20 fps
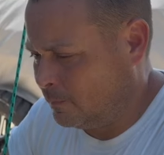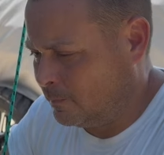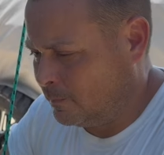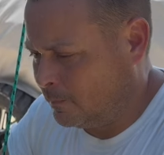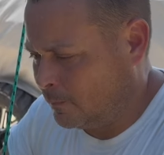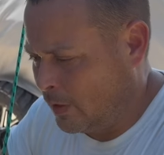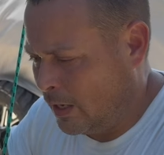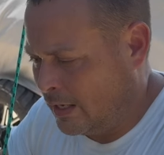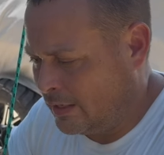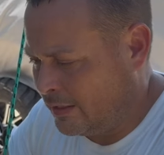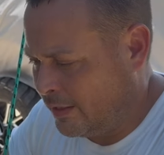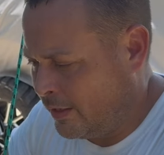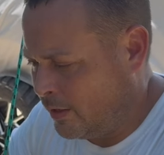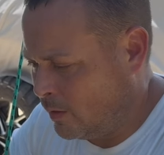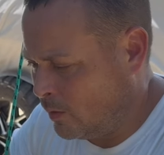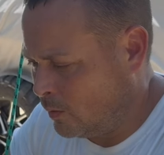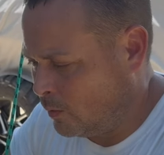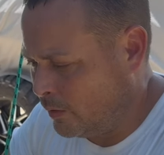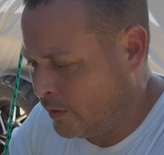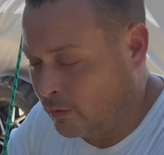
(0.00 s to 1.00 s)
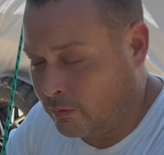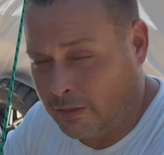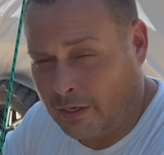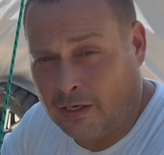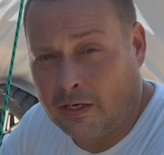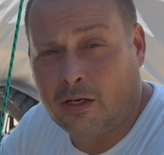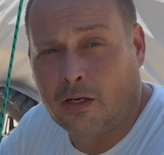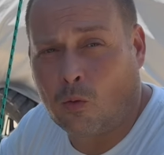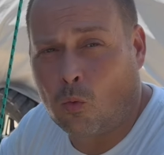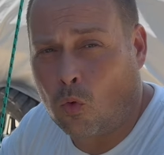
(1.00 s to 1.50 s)
Right now, we don't need
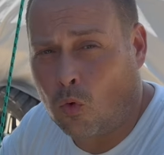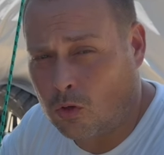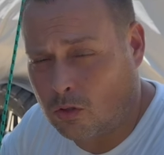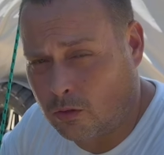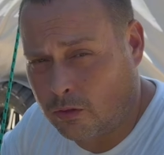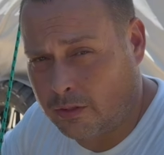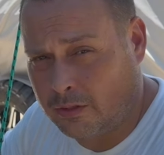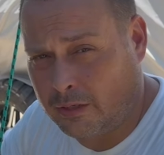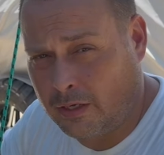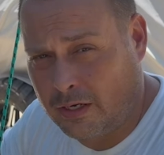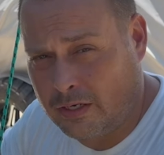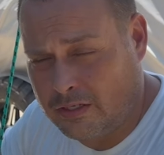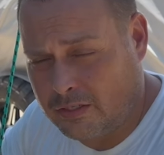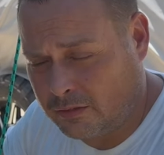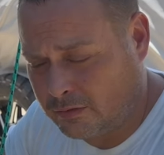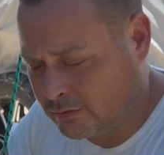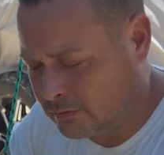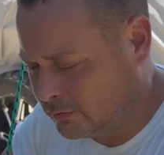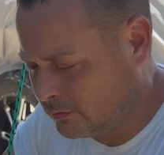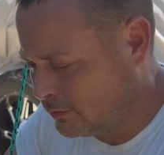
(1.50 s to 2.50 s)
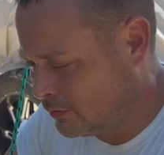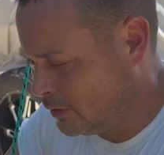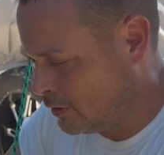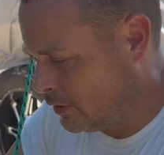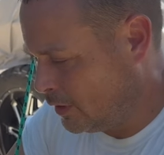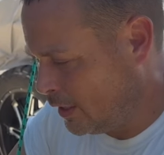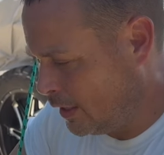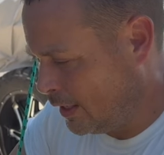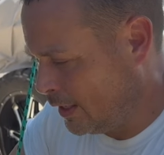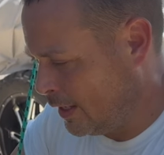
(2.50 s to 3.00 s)
any water in the engine.
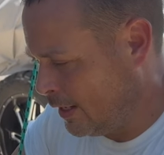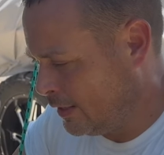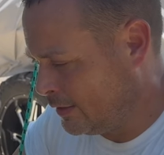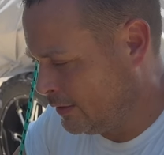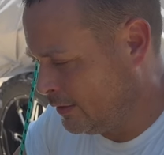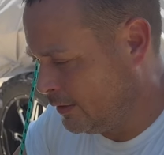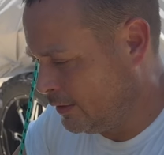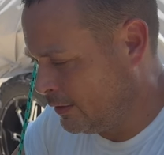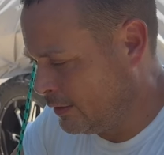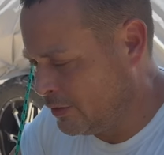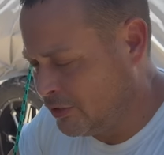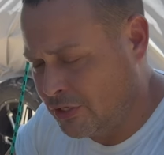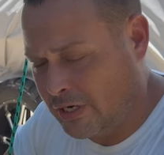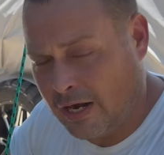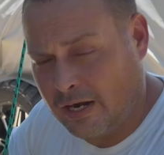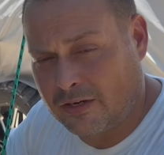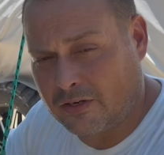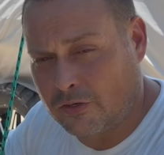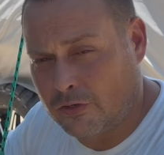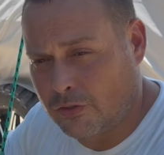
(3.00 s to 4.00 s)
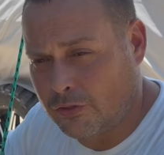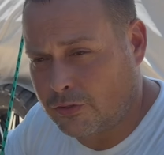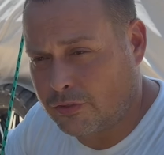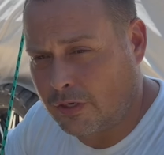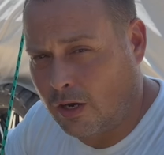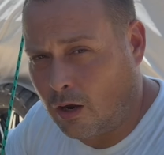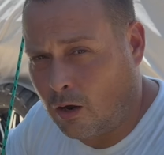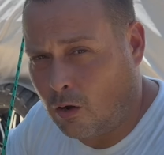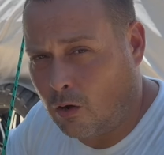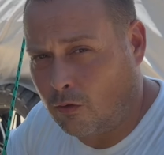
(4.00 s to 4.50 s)
I got the injectors
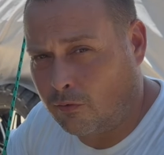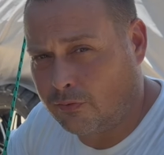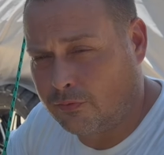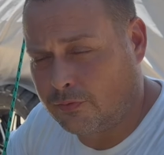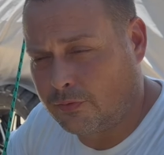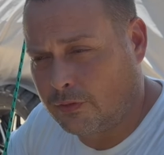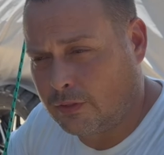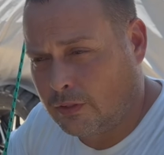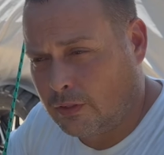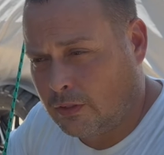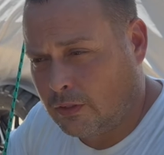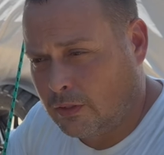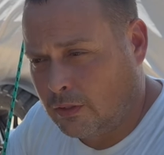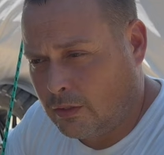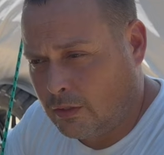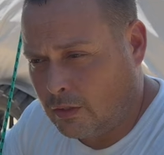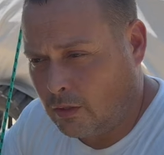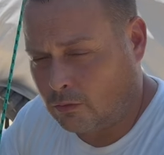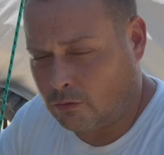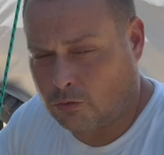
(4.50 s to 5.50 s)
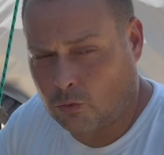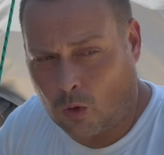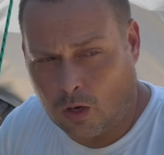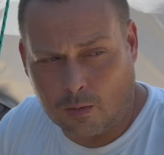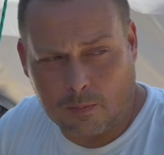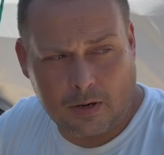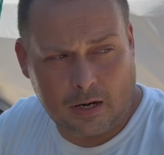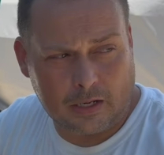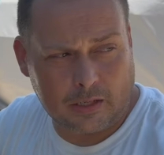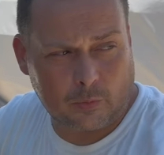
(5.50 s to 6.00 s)
all on the square
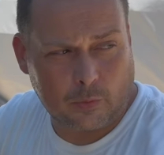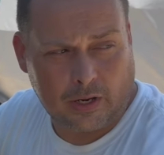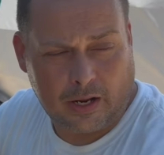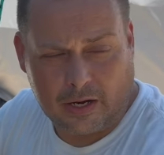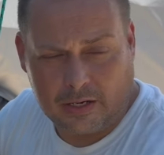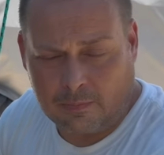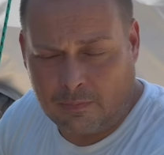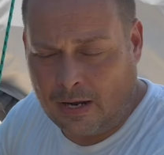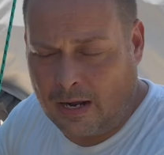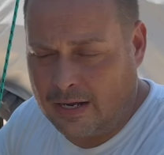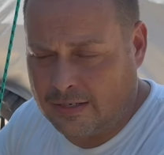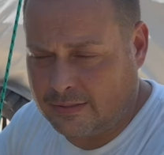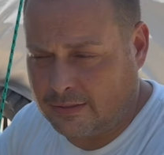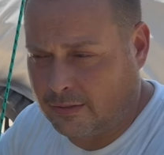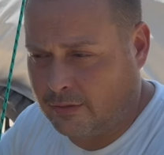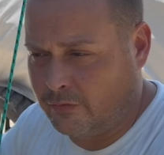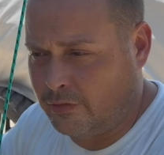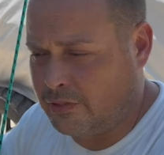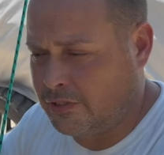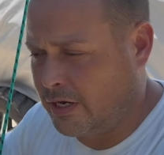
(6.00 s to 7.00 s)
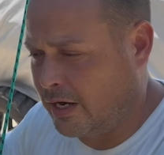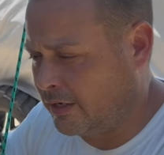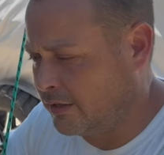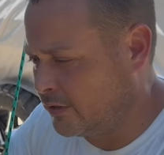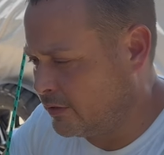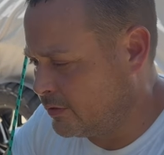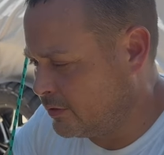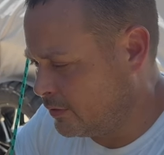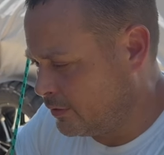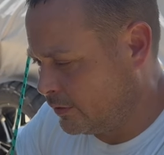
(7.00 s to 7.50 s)
body. We had to buy a set of
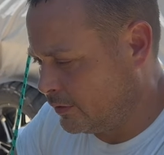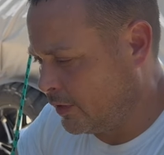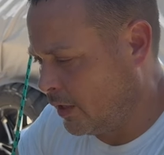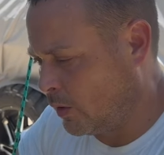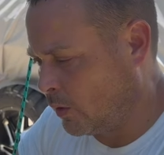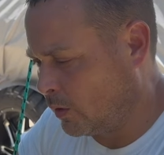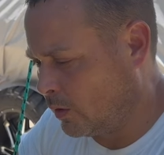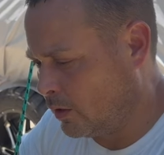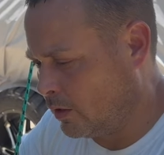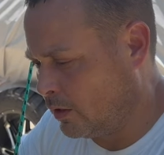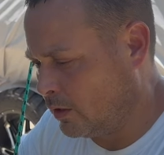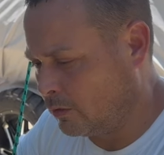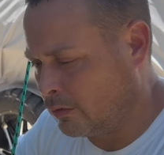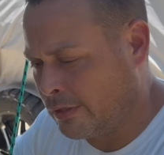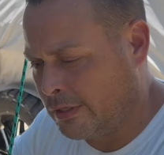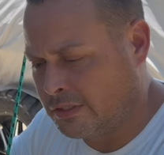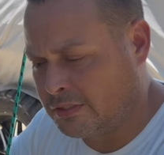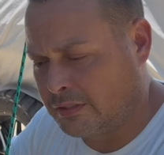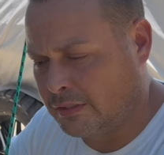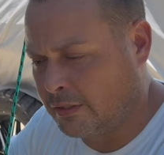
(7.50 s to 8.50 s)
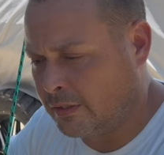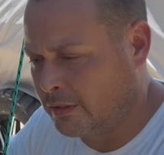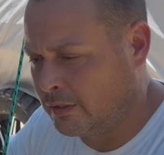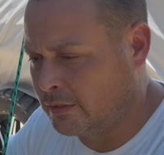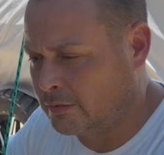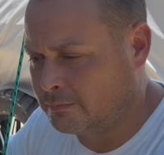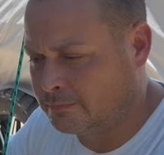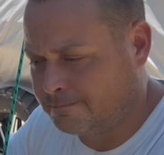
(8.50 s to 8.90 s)
injectors. They were rusted up.